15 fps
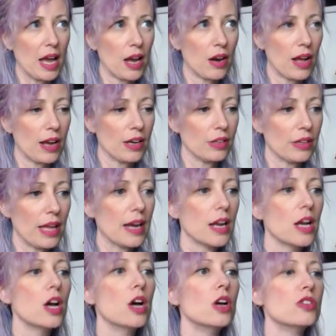I don't know how to do that.
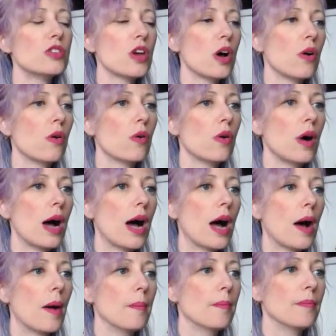So
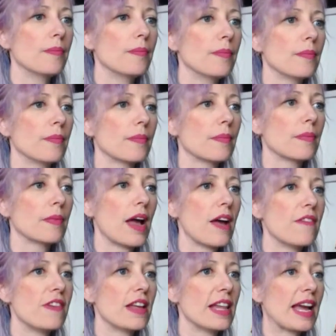
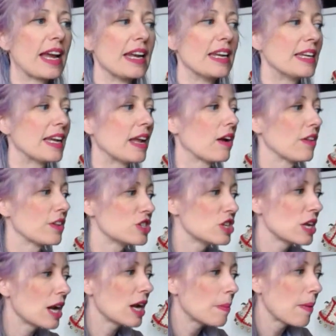I feel like I need to get all this
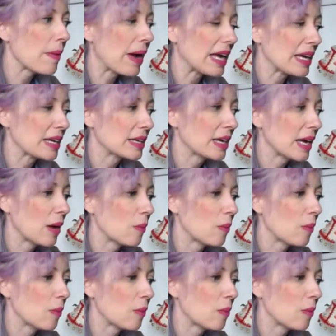shit out of my way.